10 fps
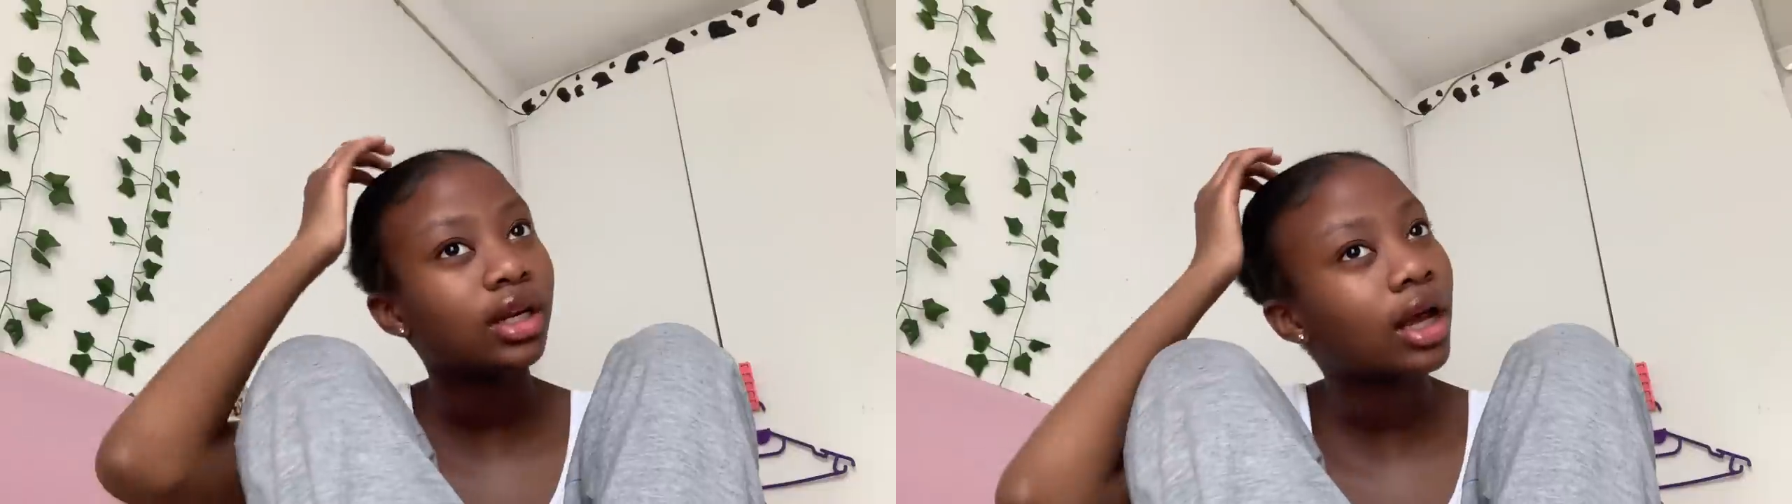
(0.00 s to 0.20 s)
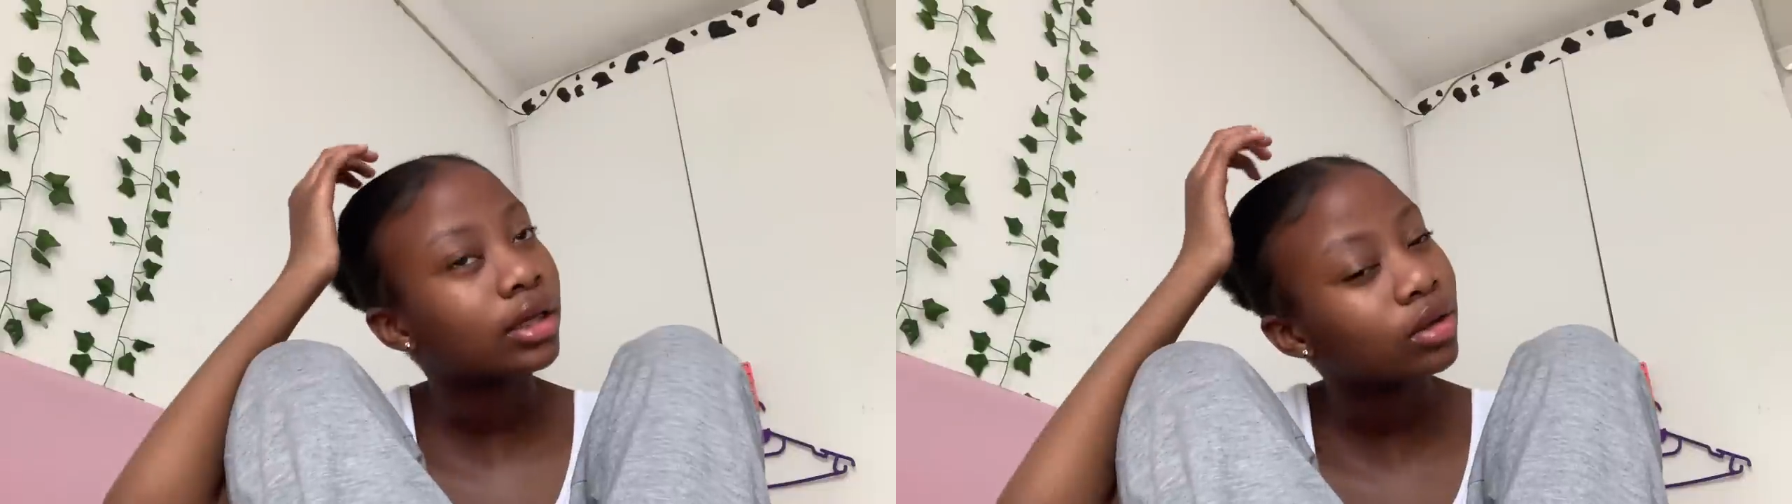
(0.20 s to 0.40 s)

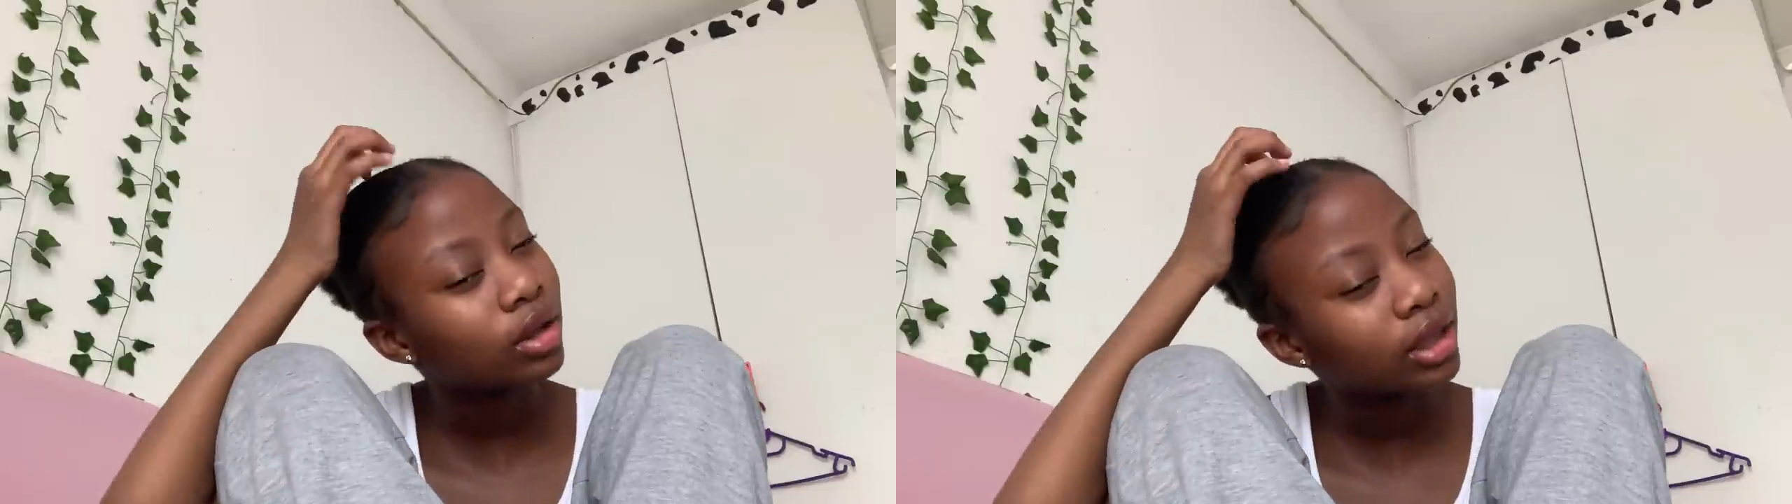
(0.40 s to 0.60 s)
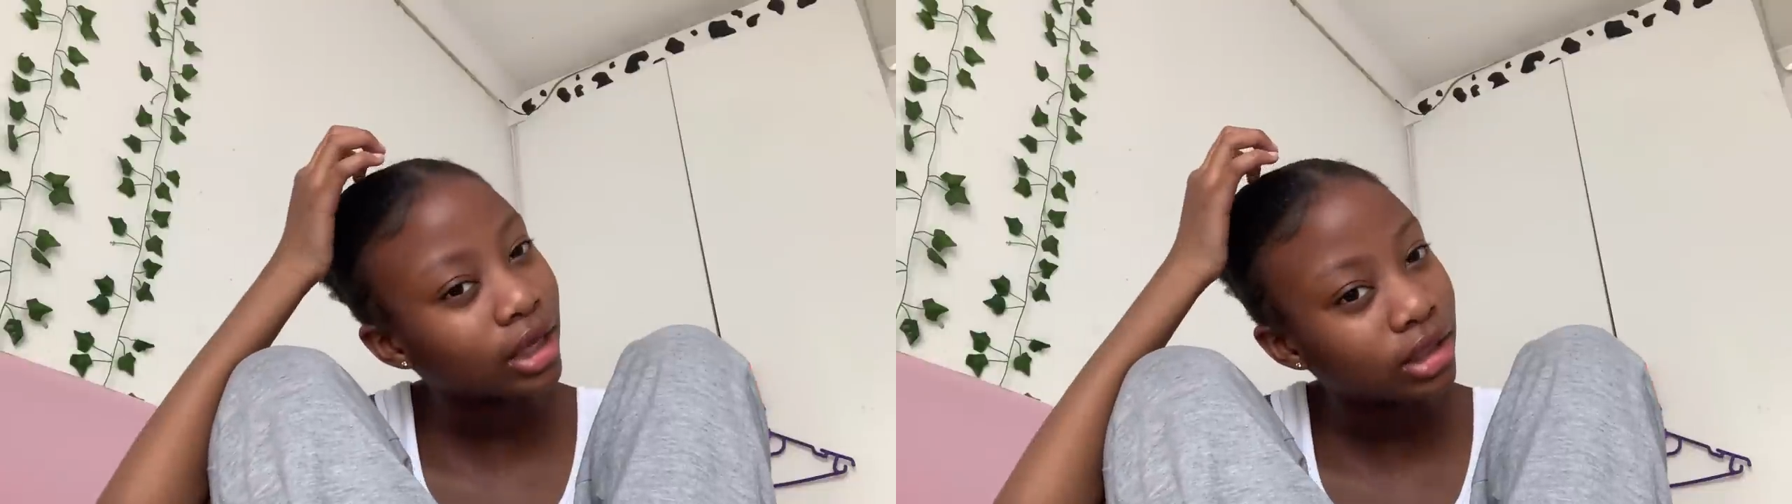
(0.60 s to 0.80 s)
like
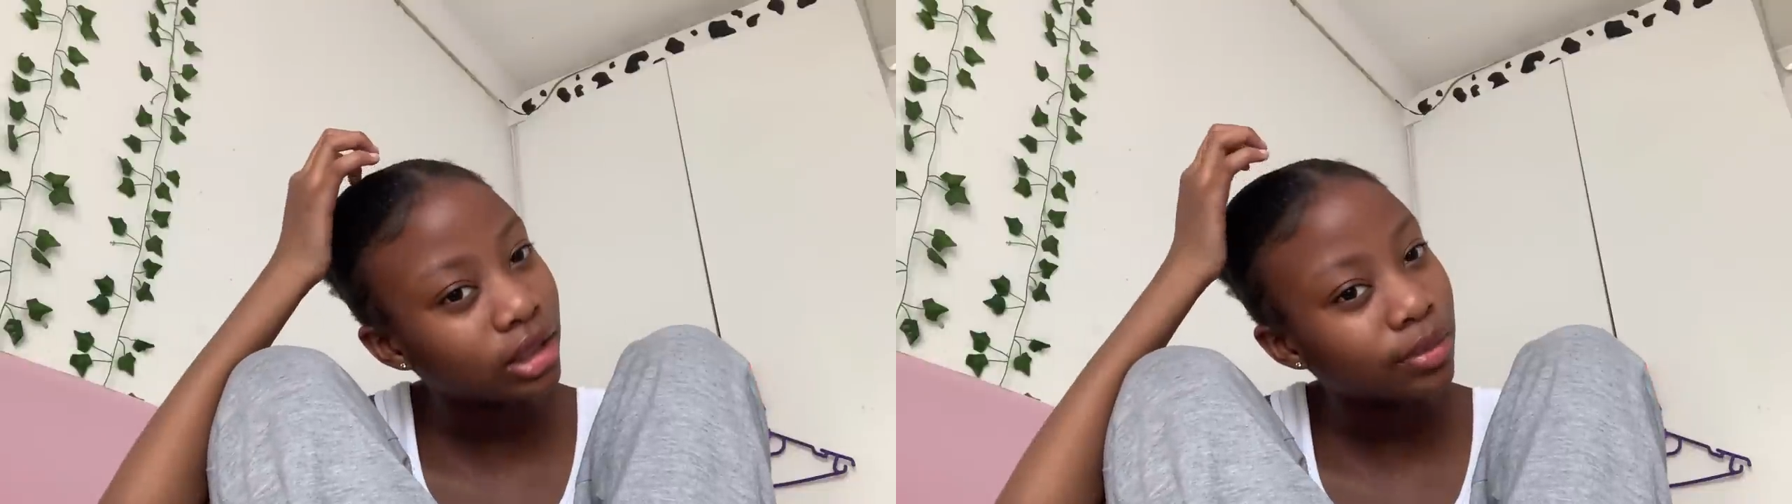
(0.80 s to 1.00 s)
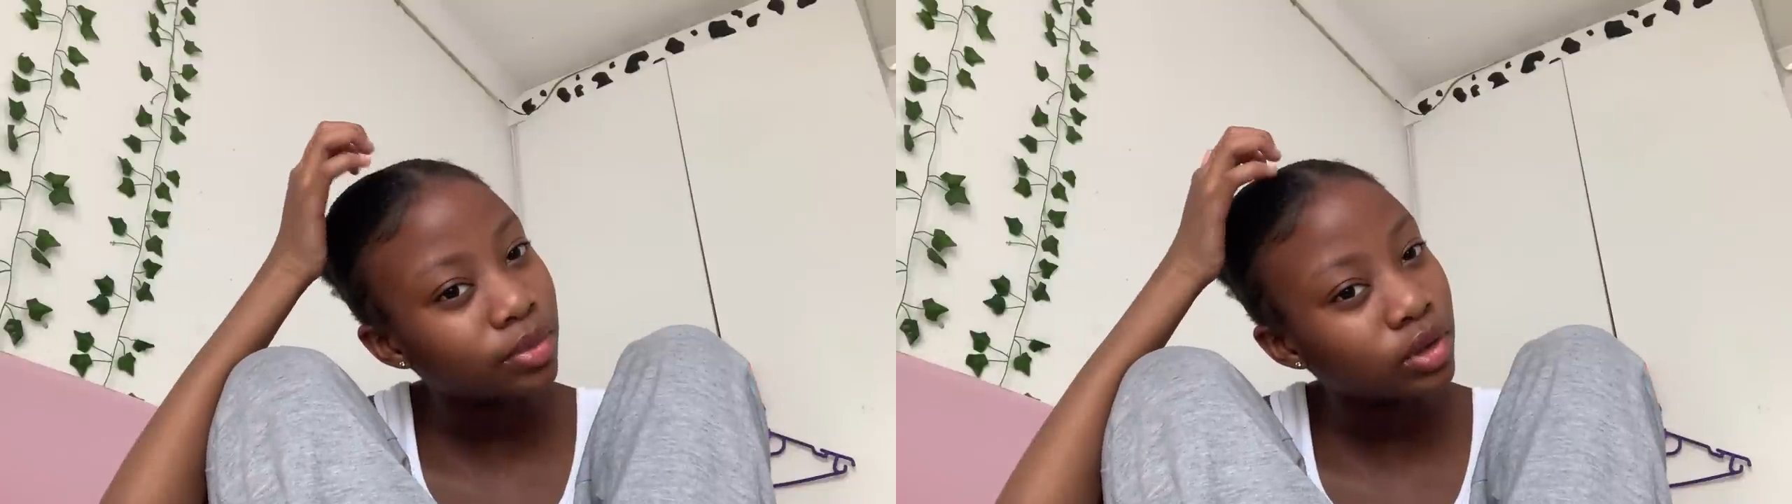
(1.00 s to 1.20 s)
not that deep.